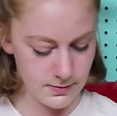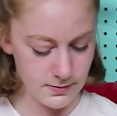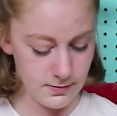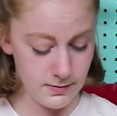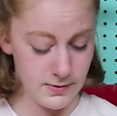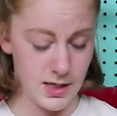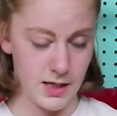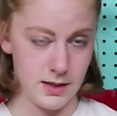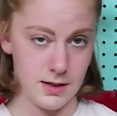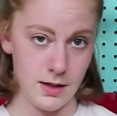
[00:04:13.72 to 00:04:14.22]

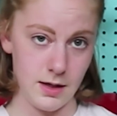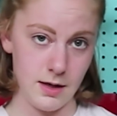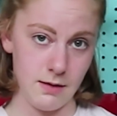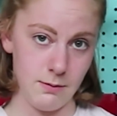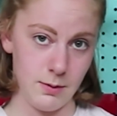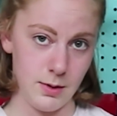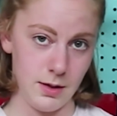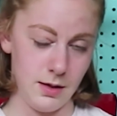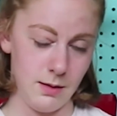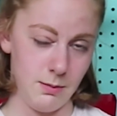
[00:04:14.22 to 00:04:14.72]
It doesn't
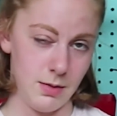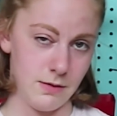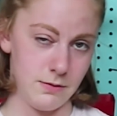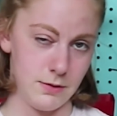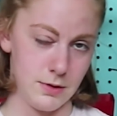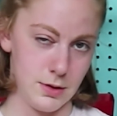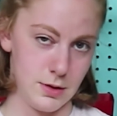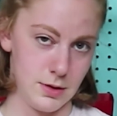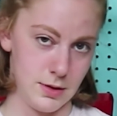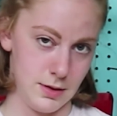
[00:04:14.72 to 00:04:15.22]
come with any
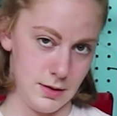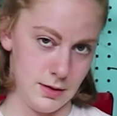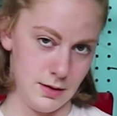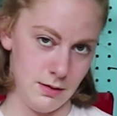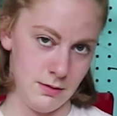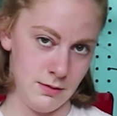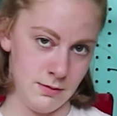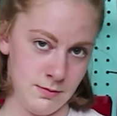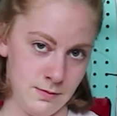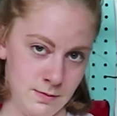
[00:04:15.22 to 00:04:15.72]
beverages,
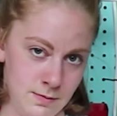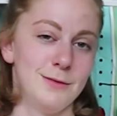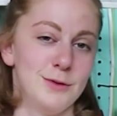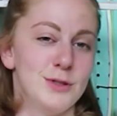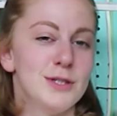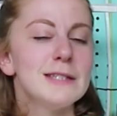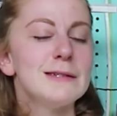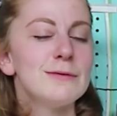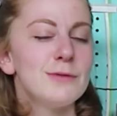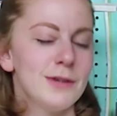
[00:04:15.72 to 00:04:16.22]
so
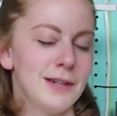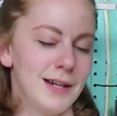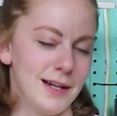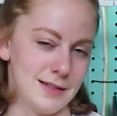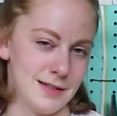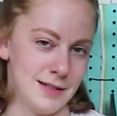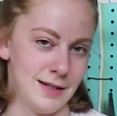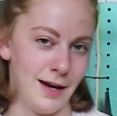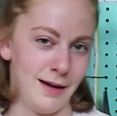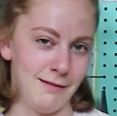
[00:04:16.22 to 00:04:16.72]
just for
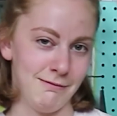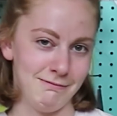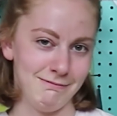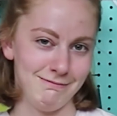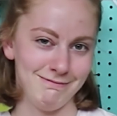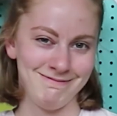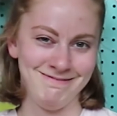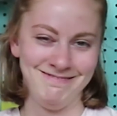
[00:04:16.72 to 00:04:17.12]
next time.